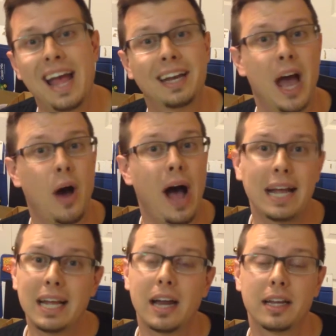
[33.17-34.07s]
Now, I
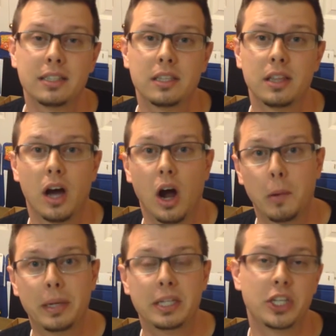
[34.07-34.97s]
got into the
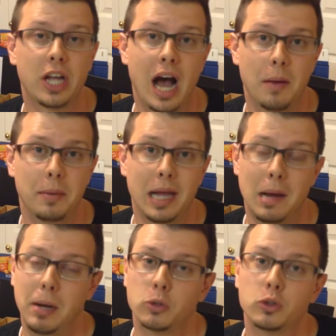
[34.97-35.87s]
RPG hobby
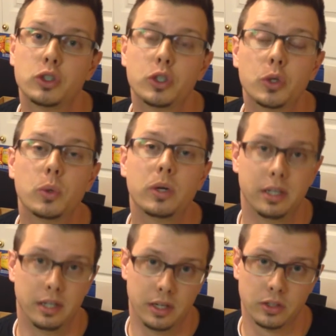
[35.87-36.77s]
about 2
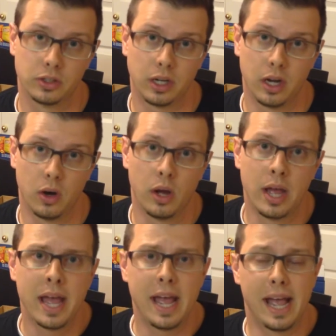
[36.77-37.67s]
years ago,
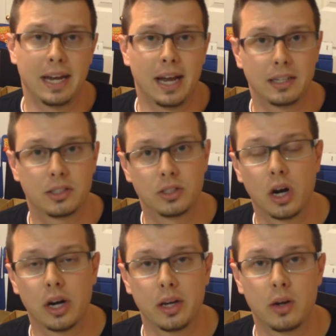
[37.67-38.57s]
and I
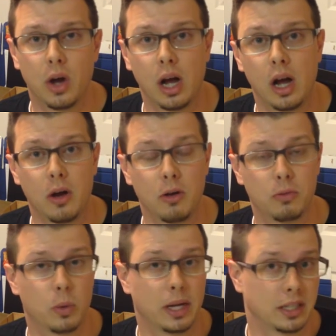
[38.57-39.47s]
started
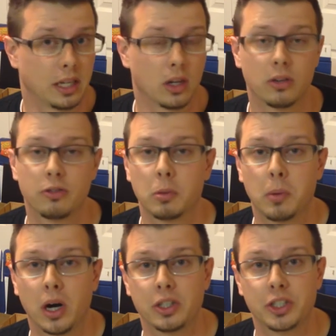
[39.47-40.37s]
as I learned from
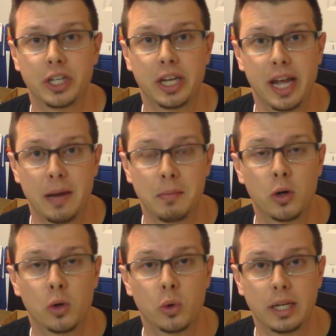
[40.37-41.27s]
our GM,
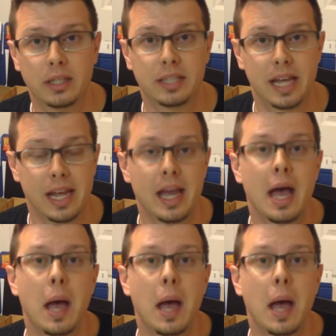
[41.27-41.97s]
who is a